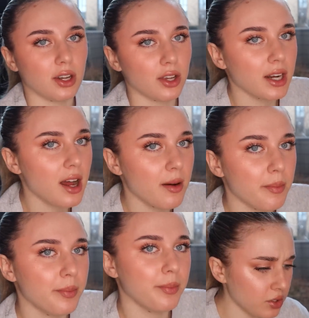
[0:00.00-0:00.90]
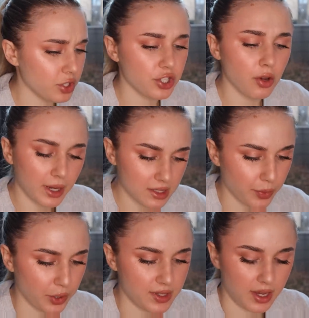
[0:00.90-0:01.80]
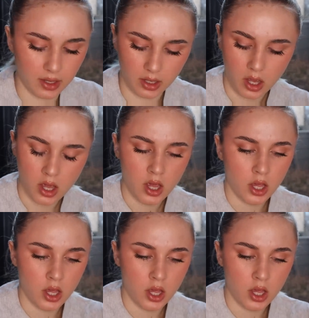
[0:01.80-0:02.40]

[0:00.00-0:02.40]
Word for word: Look it up. So she's gone back to posting.